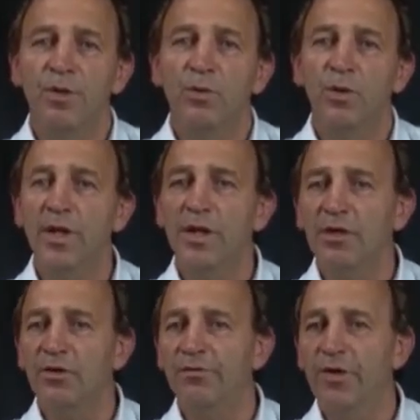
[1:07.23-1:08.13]
Within
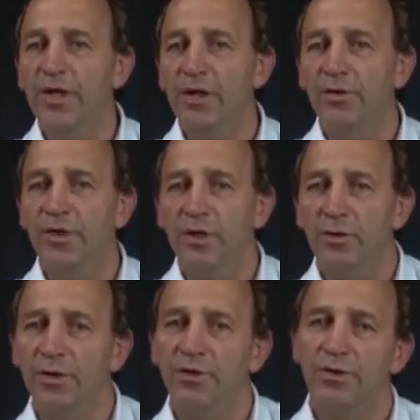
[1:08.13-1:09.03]
each video
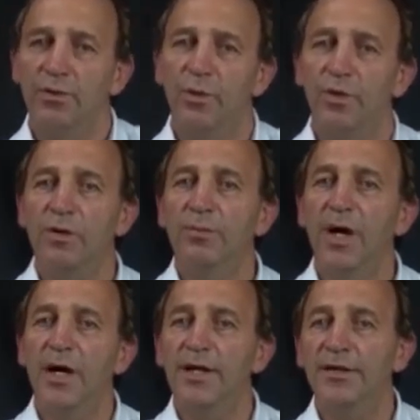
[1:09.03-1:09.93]
sequence, we will
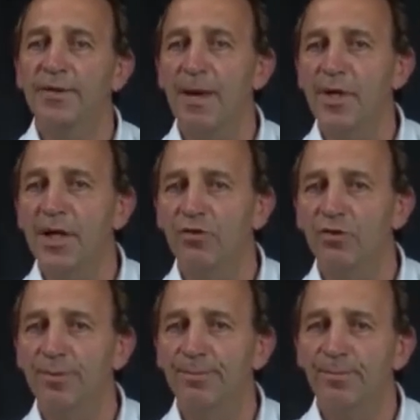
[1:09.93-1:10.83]
combine
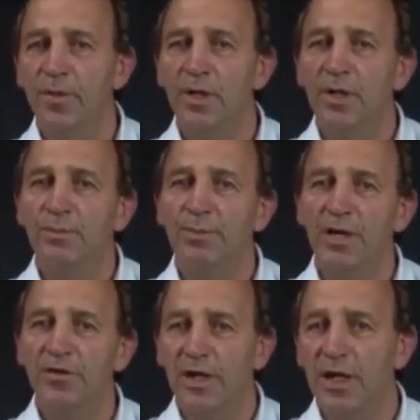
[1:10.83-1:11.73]
examination,
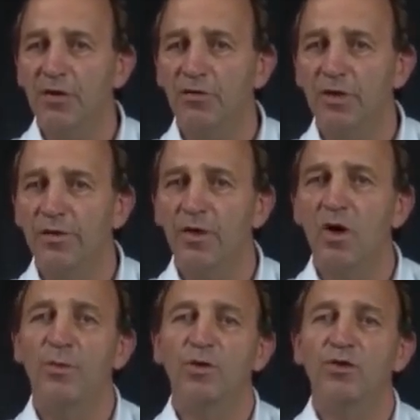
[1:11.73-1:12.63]
basic history of the
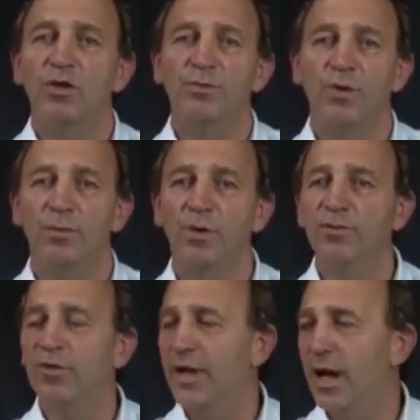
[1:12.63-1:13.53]
common joint
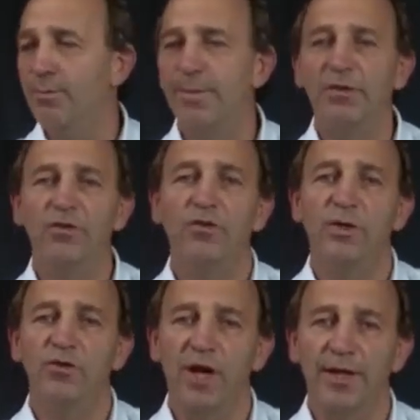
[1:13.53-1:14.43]
problems and how best to
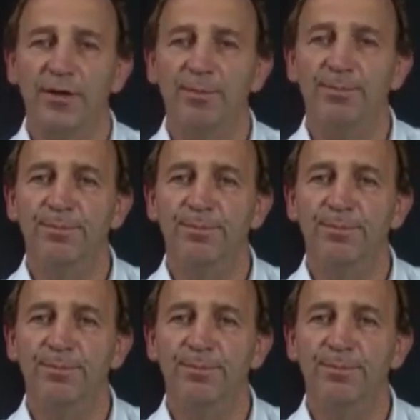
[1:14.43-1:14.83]
inject them.